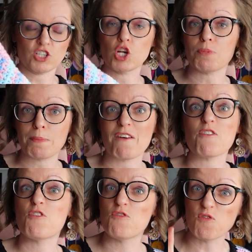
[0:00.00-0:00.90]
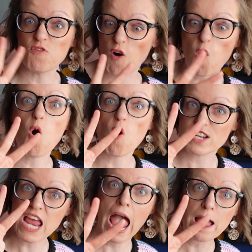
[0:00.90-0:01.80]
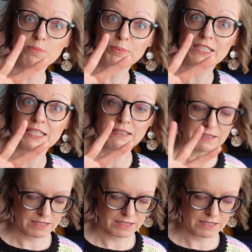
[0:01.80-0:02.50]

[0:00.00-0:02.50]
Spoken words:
It took me about 4 attempts.